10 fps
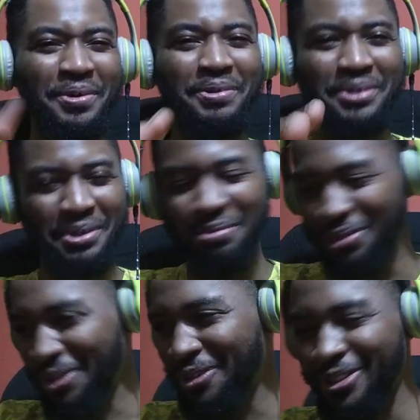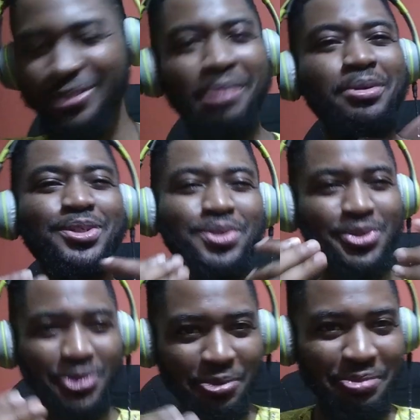Hold up. I'm a
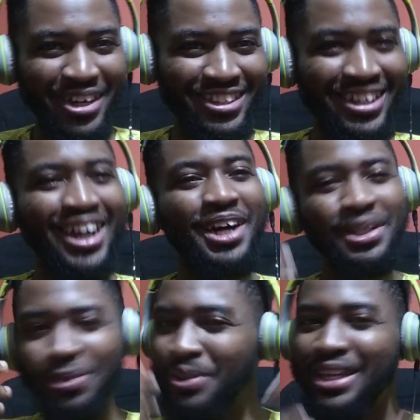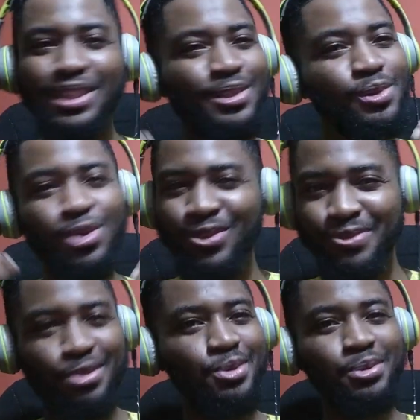sociopath, don't let the looks
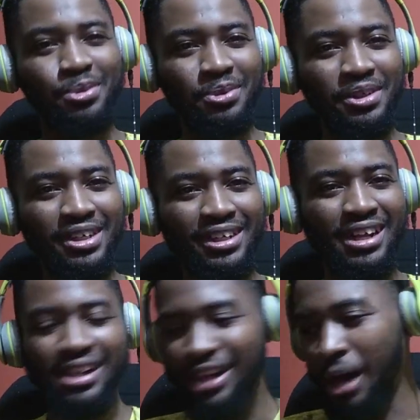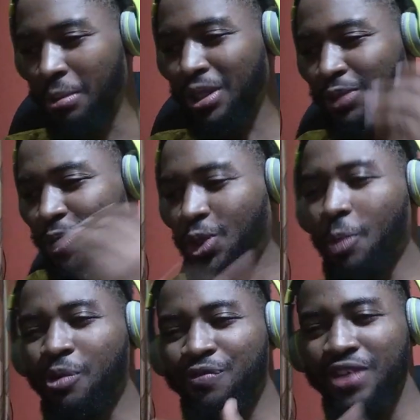fool you. I'm a
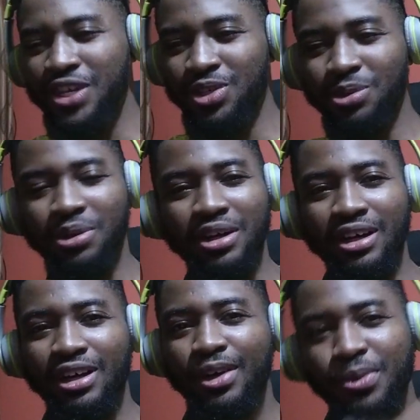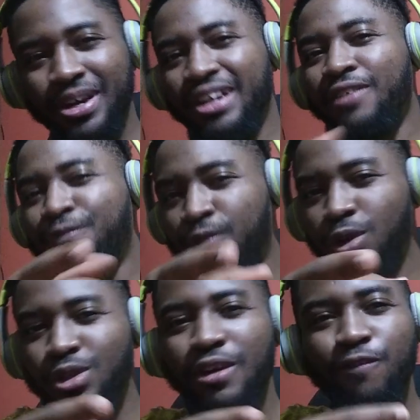lyrical professor, you can't
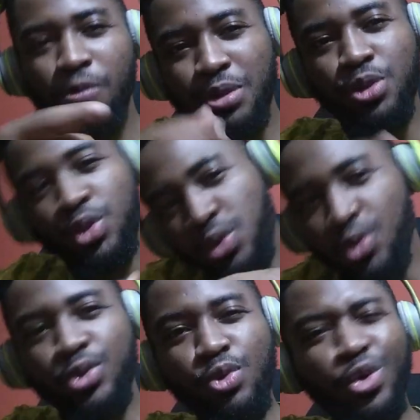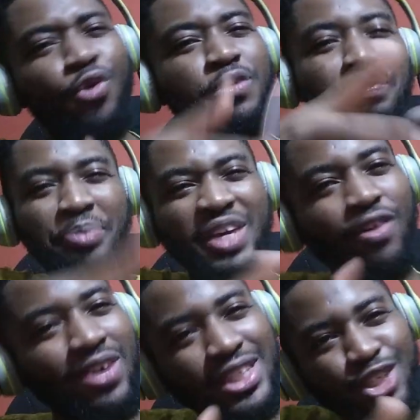afford for me to school you. You know if he pay if I
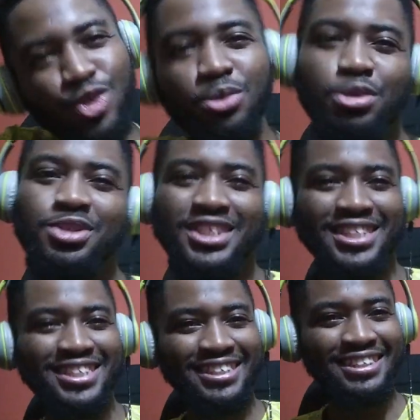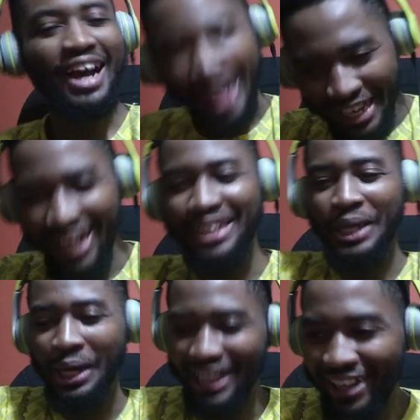want to teach you music. I like
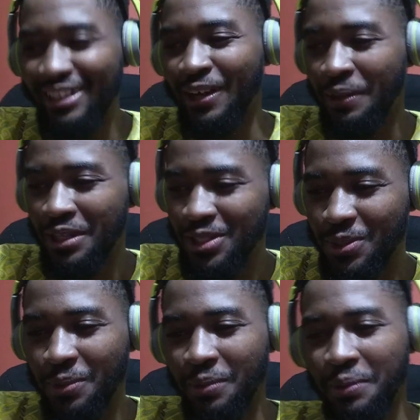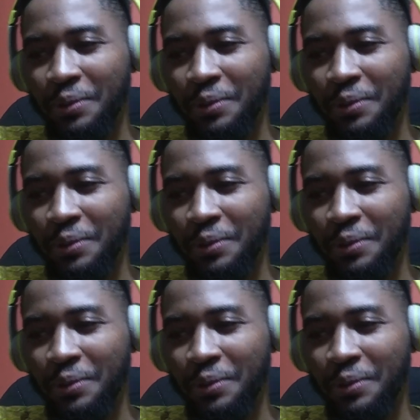that. Let's go.